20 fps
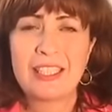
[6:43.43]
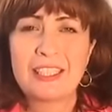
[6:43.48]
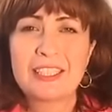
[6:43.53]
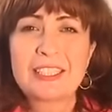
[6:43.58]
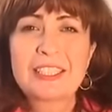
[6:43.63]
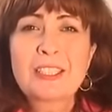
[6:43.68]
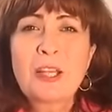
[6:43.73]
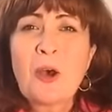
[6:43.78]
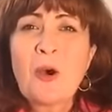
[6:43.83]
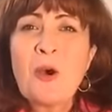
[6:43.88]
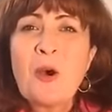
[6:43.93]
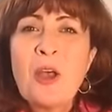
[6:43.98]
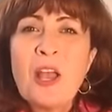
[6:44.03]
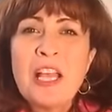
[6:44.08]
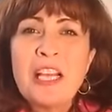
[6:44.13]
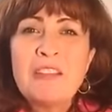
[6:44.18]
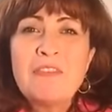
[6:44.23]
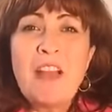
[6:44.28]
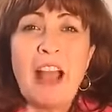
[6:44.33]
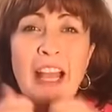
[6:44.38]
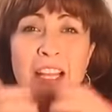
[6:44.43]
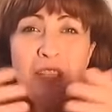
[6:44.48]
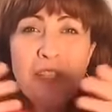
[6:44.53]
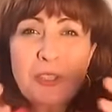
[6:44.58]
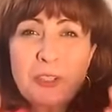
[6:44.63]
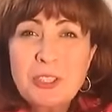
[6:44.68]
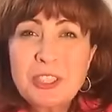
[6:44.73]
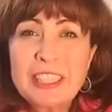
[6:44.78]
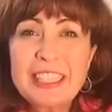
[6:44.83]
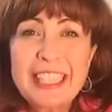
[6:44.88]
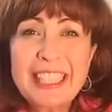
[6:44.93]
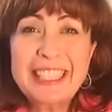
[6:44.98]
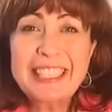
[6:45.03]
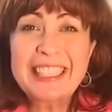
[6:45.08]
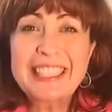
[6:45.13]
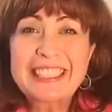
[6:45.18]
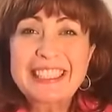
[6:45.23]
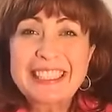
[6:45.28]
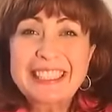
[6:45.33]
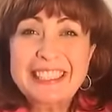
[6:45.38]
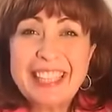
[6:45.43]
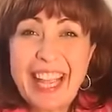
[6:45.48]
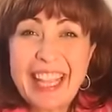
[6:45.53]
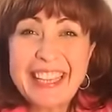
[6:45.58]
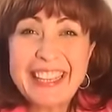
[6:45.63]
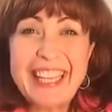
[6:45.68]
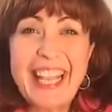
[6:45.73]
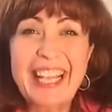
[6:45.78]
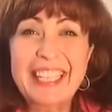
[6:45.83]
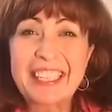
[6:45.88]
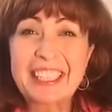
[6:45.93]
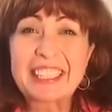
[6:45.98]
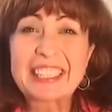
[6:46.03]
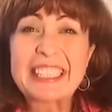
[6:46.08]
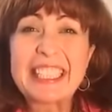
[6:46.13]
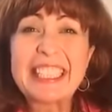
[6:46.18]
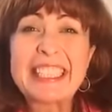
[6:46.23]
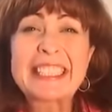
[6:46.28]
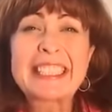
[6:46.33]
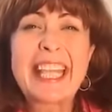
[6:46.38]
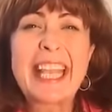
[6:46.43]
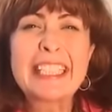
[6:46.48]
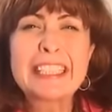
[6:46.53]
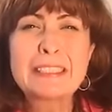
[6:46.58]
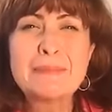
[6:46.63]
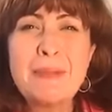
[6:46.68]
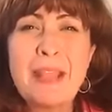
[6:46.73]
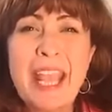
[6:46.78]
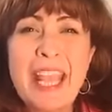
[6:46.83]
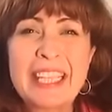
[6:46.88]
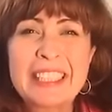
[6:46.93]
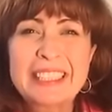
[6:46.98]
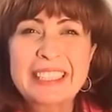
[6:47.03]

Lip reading: So when you see these red letters, it gets me